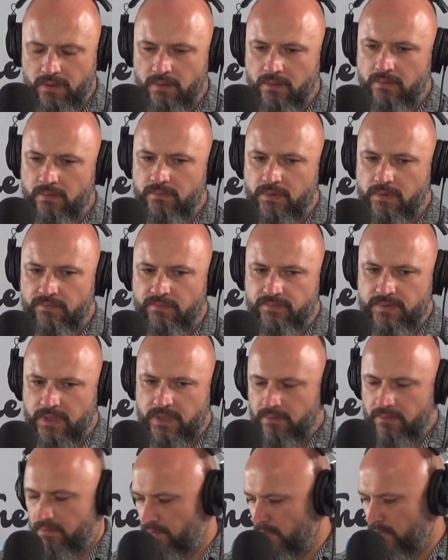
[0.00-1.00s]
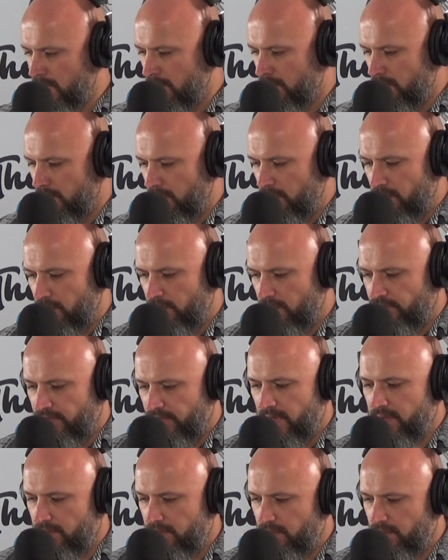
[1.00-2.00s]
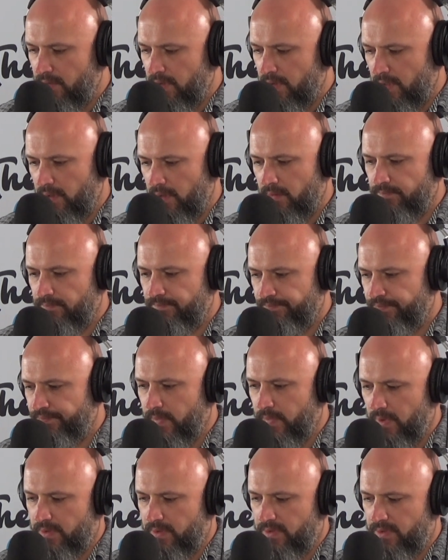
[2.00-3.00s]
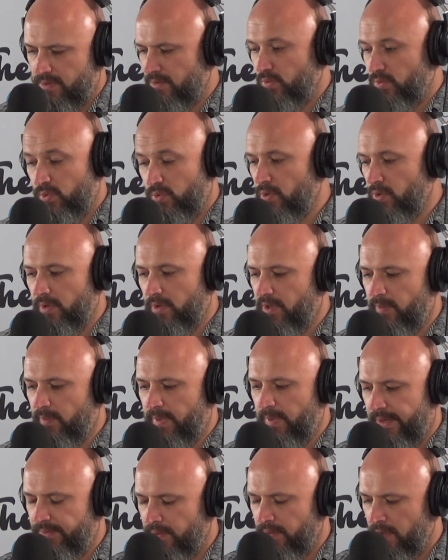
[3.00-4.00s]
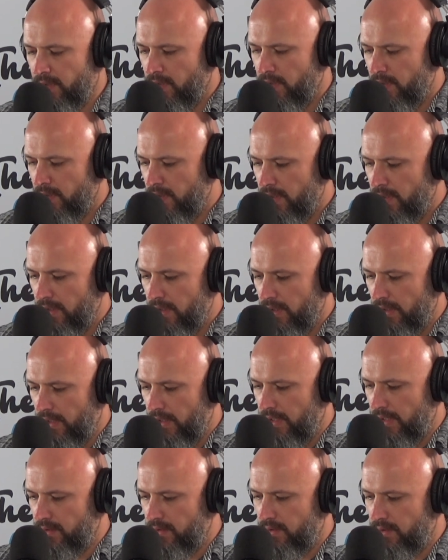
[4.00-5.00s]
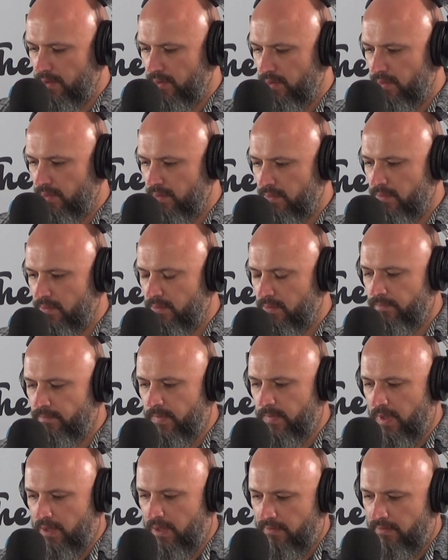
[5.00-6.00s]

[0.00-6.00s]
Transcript: you, so you, you flood the, let's just, we'll call it the bath, and you Oh, I think